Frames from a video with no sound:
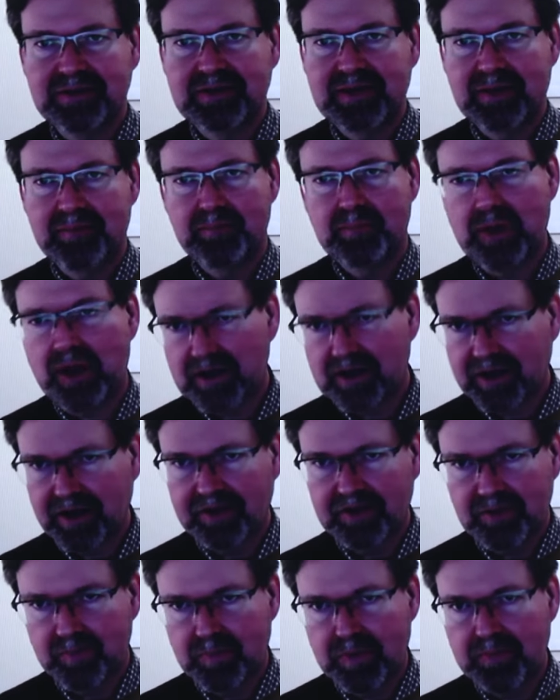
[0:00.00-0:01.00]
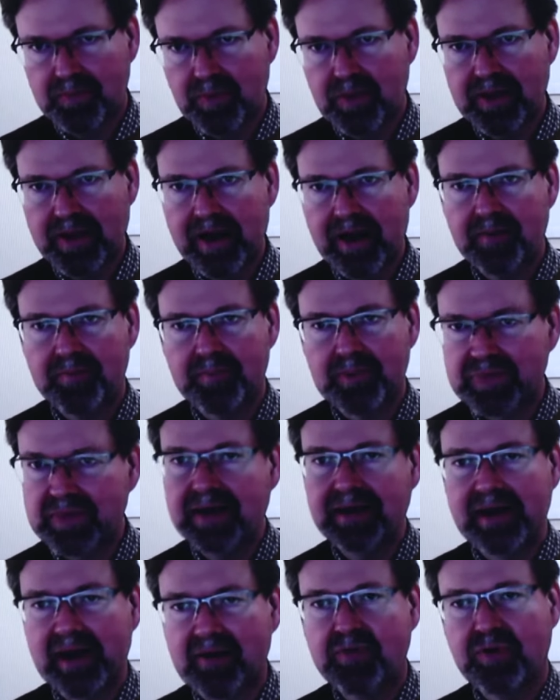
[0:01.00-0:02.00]
then block other people out, but
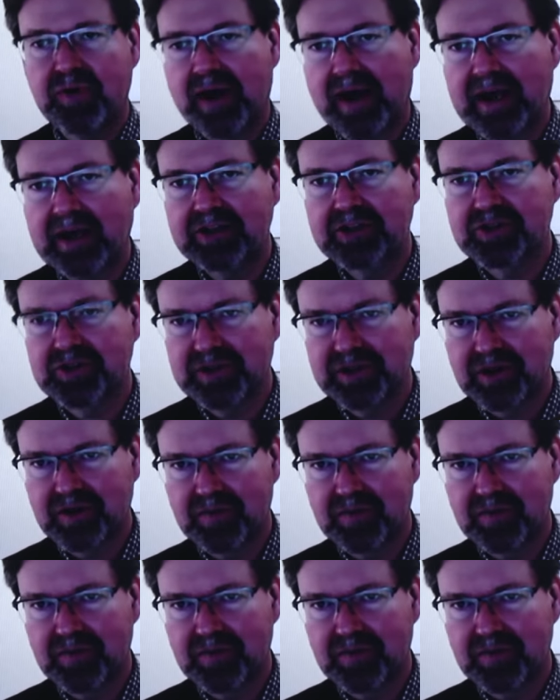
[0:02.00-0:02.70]
then never actually